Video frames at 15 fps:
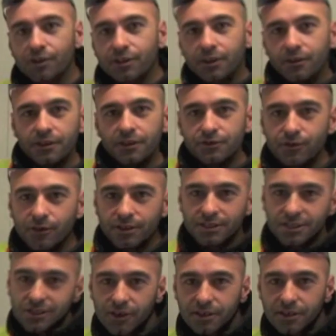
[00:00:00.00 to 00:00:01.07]
trying to get things right, a
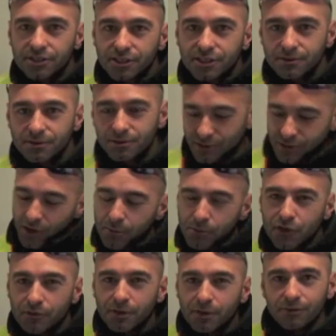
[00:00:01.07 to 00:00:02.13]
slight adjustment or slight
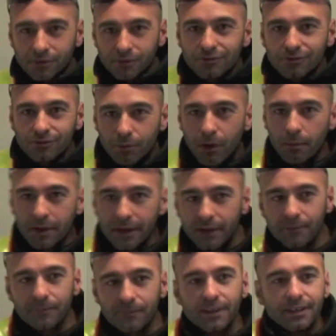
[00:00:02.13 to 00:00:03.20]
movement will pop it
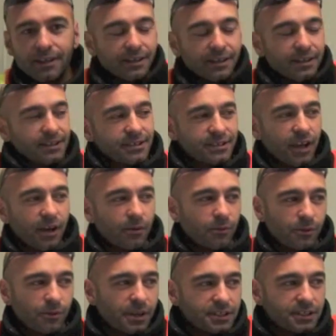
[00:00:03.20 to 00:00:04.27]
out. So
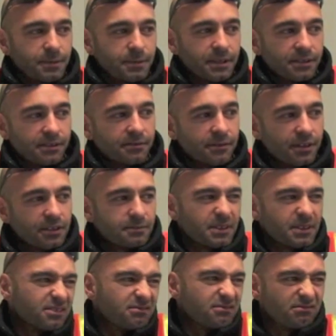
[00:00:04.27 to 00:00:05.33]
it's been
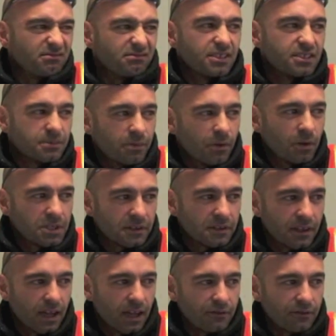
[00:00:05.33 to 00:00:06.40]
disappointing
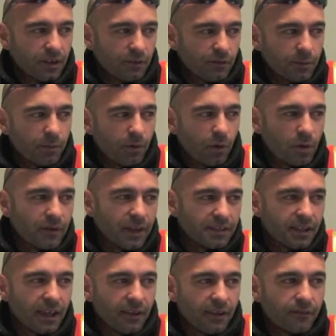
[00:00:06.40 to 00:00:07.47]
that after every pour we've
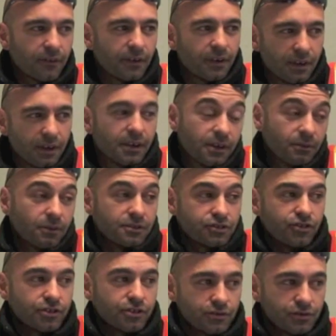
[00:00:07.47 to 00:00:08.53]
had to have all the
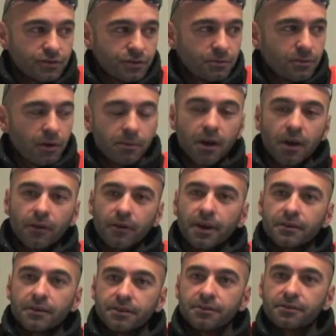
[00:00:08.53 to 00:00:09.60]
structural steel mob go
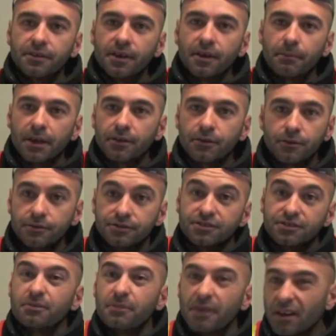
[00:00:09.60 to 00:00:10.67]
around and make good
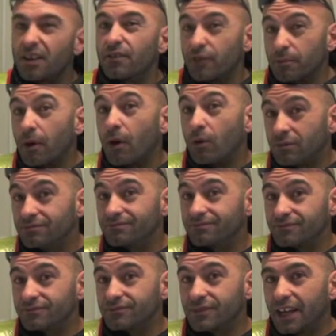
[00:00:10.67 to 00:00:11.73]
just about every bolt,
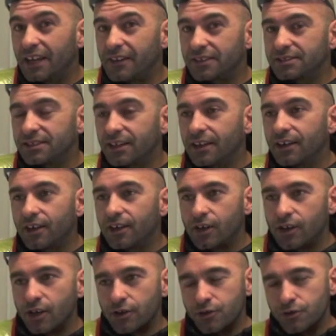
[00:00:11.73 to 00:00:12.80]
and it's a
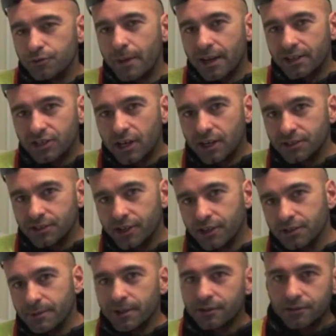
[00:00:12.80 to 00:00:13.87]
huge back charge that
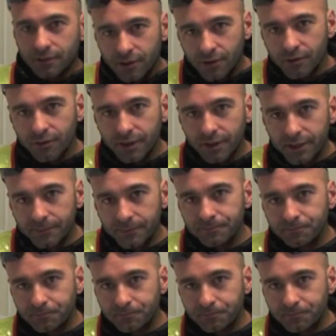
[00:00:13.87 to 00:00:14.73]
goes back to the concreter.